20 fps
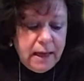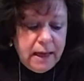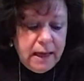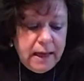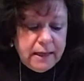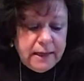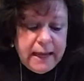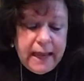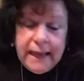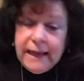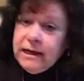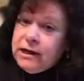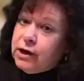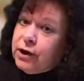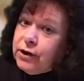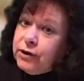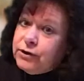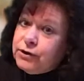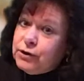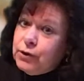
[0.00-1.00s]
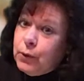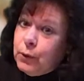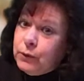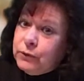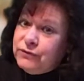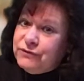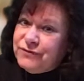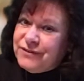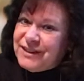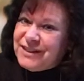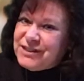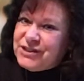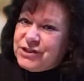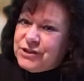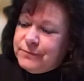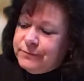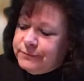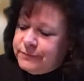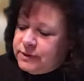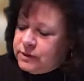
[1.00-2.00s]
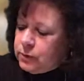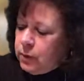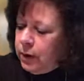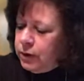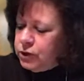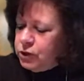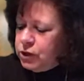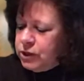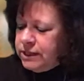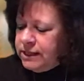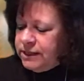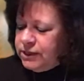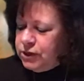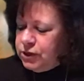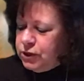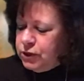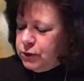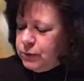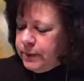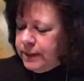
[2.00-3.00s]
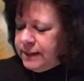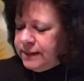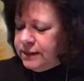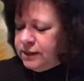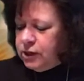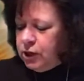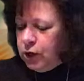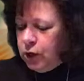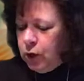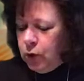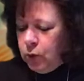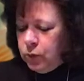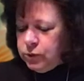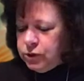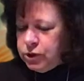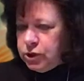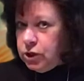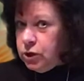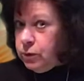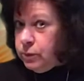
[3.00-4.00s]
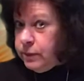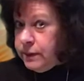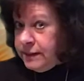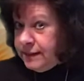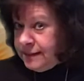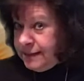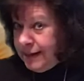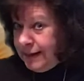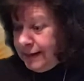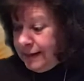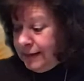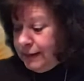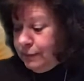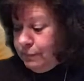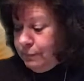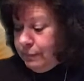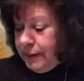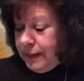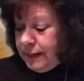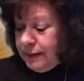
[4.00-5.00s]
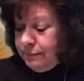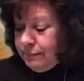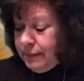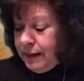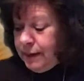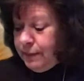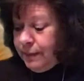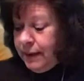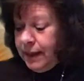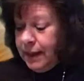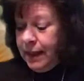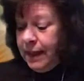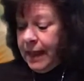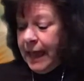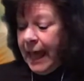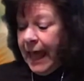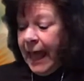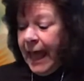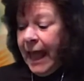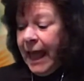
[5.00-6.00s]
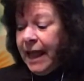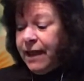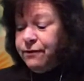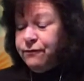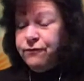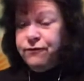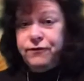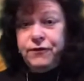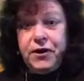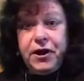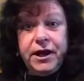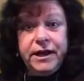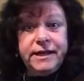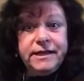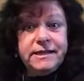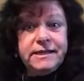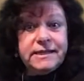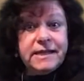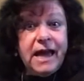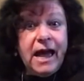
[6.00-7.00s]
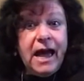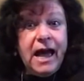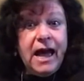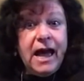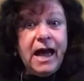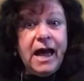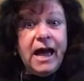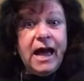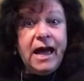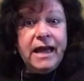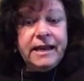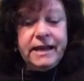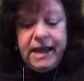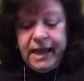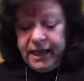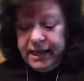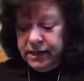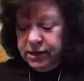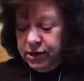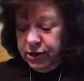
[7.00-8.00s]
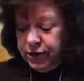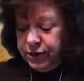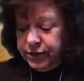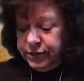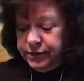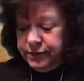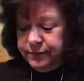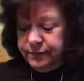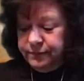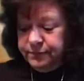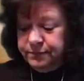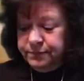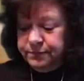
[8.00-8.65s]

egg carton goldfish. So all you need to do is go to your recycling bin maybe and find an egg carton,